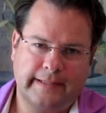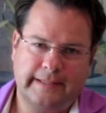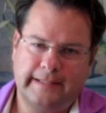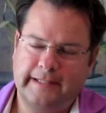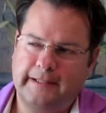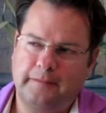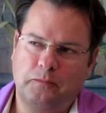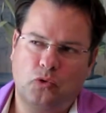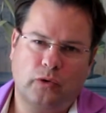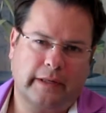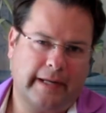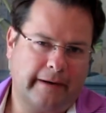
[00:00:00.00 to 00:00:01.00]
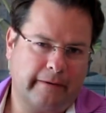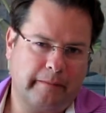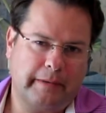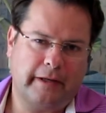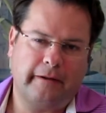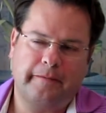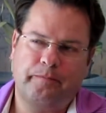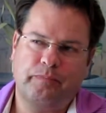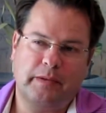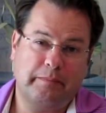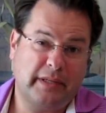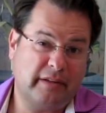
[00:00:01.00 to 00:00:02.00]
A little more caramel,
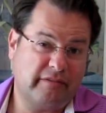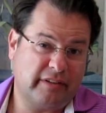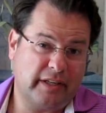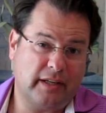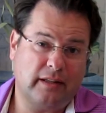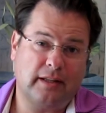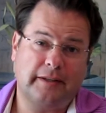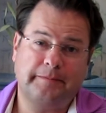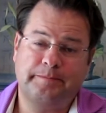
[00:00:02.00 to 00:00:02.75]
a bit of vanilla.